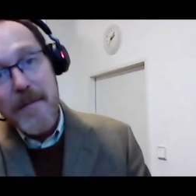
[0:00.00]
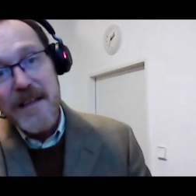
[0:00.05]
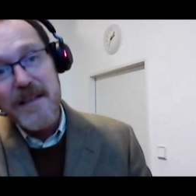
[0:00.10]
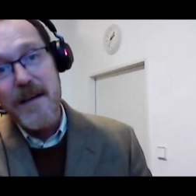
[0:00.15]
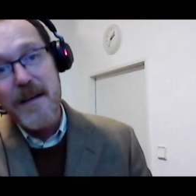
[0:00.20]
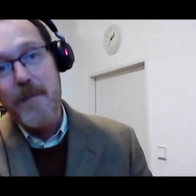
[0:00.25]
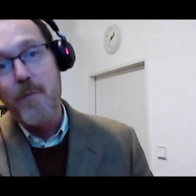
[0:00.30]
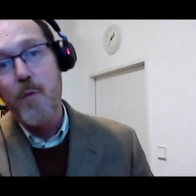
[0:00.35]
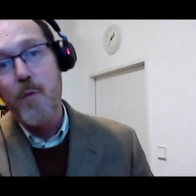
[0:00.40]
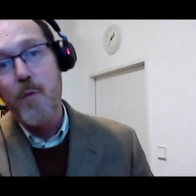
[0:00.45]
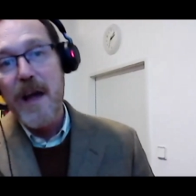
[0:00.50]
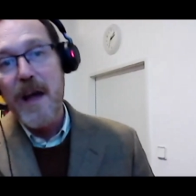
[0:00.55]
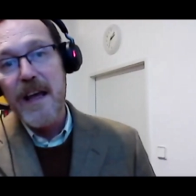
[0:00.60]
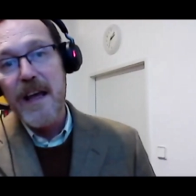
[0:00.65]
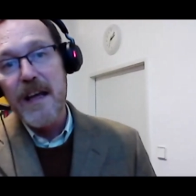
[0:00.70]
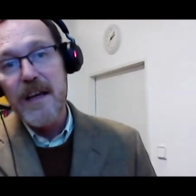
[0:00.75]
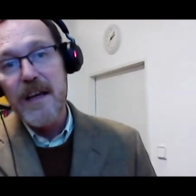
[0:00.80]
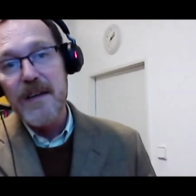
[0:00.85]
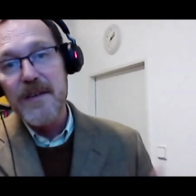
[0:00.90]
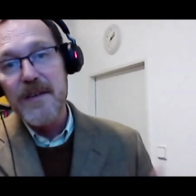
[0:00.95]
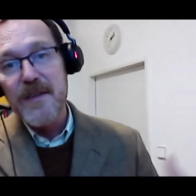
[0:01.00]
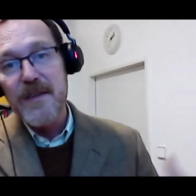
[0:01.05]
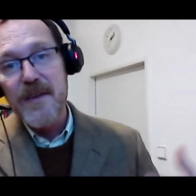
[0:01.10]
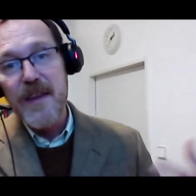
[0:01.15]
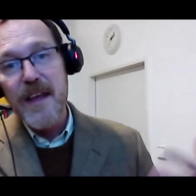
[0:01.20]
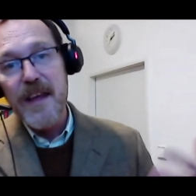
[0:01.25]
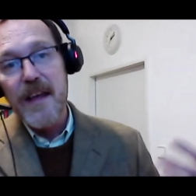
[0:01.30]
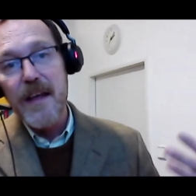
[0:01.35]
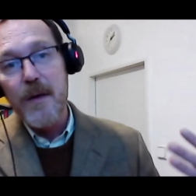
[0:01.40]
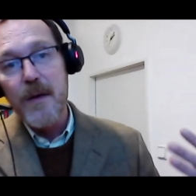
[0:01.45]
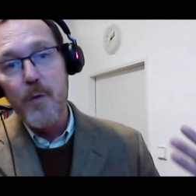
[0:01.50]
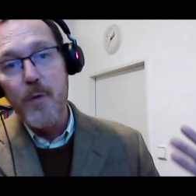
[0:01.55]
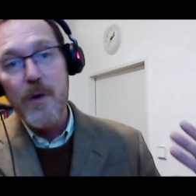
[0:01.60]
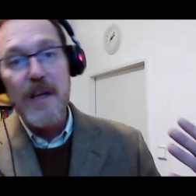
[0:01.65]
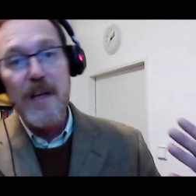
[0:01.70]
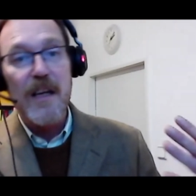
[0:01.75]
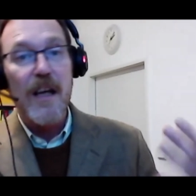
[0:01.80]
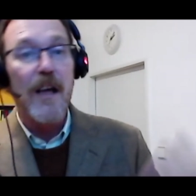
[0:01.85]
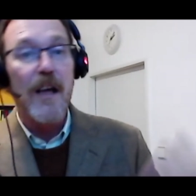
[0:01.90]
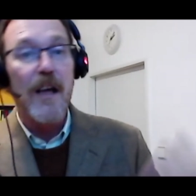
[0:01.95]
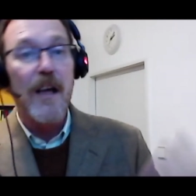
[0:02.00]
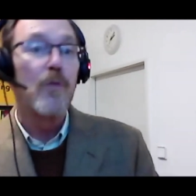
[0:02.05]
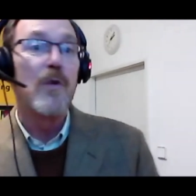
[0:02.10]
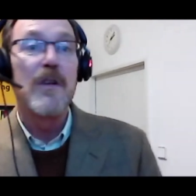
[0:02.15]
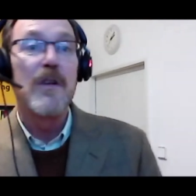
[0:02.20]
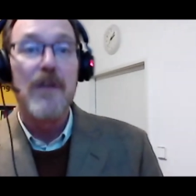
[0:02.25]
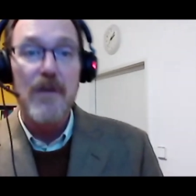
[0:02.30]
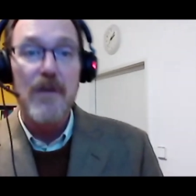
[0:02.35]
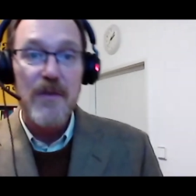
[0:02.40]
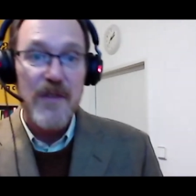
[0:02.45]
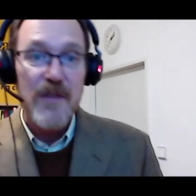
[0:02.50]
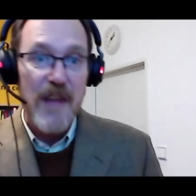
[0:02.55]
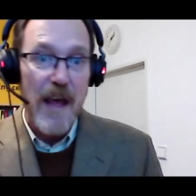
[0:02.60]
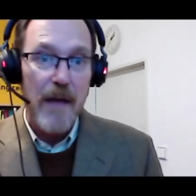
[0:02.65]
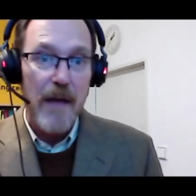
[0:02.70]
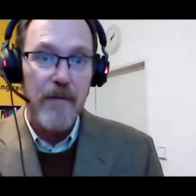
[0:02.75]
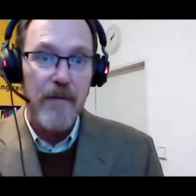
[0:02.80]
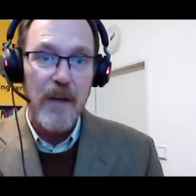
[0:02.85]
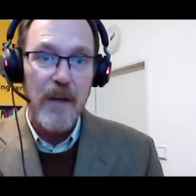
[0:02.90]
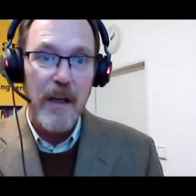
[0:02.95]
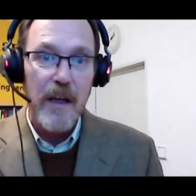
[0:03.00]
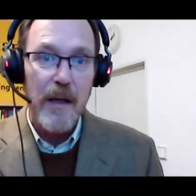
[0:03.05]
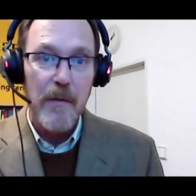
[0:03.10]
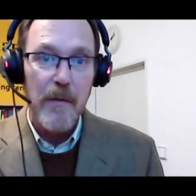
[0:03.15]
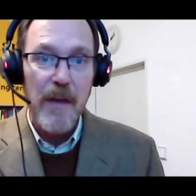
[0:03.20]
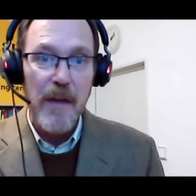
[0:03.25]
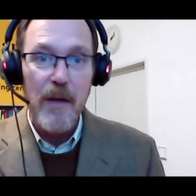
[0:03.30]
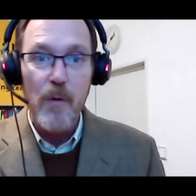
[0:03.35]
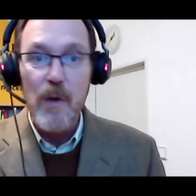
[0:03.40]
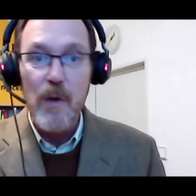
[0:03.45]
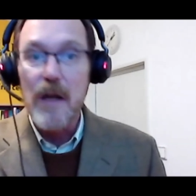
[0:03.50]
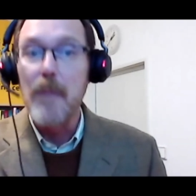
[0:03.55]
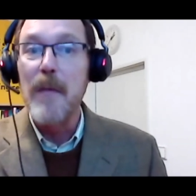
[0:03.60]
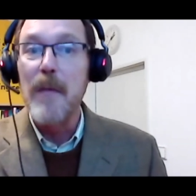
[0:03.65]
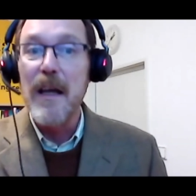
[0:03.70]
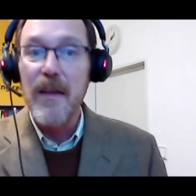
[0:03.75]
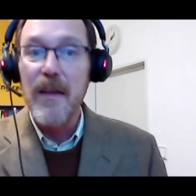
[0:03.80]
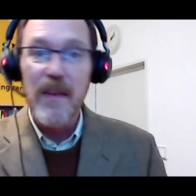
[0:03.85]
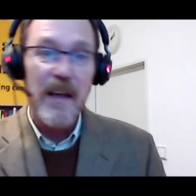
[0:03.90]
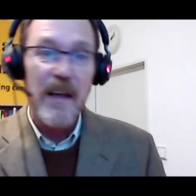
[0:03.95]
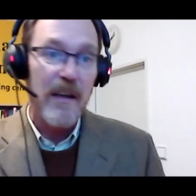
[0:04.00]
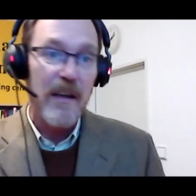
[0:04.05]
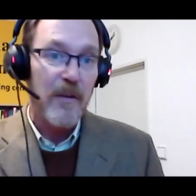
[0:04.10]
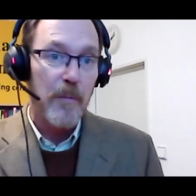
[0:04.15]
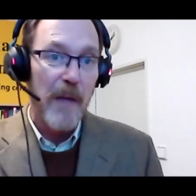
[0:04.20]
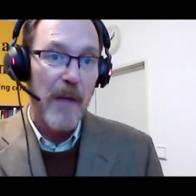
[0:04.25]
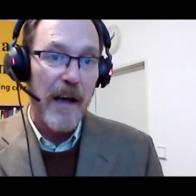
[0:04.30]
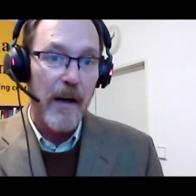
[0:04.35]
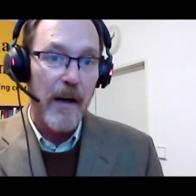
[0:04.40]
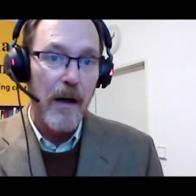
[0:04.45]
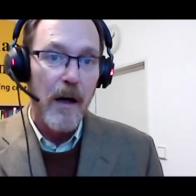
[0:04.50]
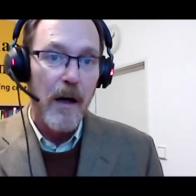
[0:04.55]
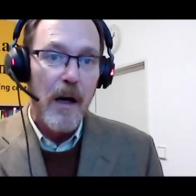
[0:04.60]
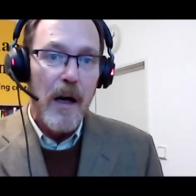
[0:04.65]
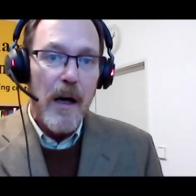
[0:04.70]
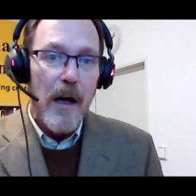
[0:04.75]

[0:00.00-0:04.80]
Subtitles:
some ways that we can reduce that feeling, that we can make things better.